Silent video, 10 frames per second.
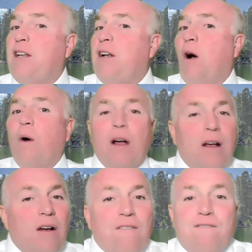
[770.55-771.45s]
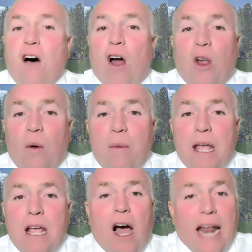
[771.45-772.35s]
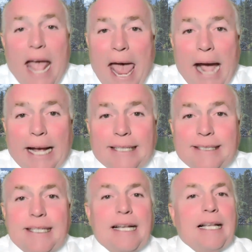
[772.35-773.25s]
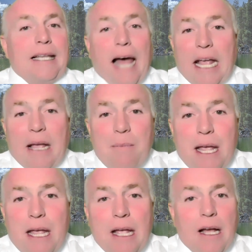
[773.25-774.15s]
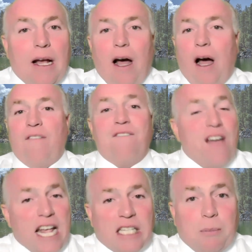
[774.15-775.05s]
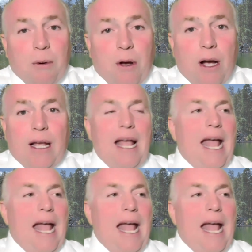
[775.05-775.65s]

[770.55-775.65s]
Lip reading: You know, follow me on X, like me on Facebook,